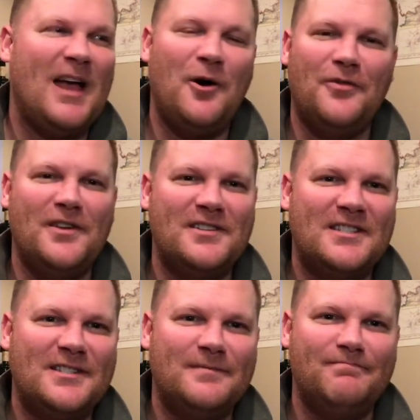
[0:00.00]
healthy,
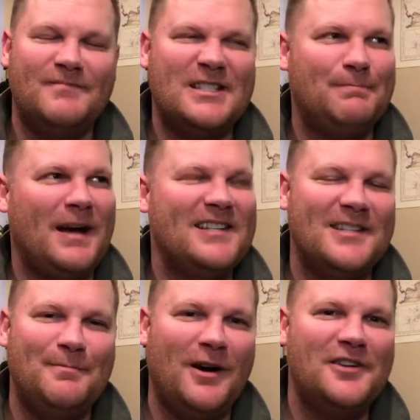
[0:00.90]

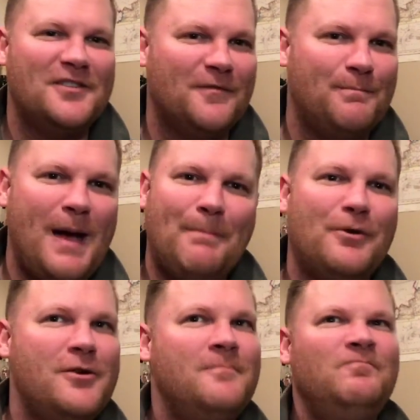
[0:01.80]
spicy punch of
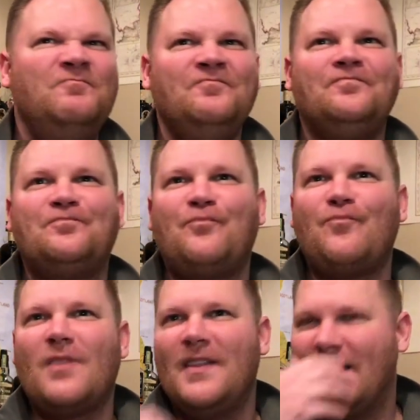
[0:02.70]
pepper
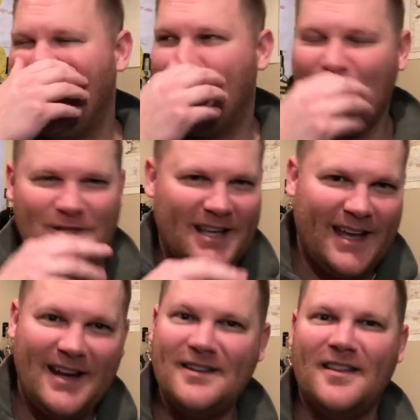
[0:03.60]
that kind of goes
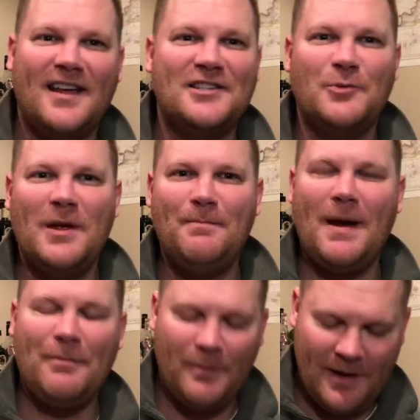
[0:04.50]
again into that sweet
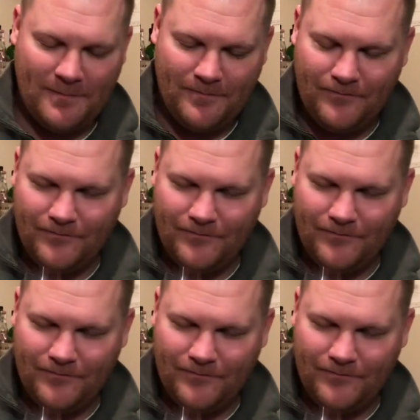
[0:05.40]
peppermint.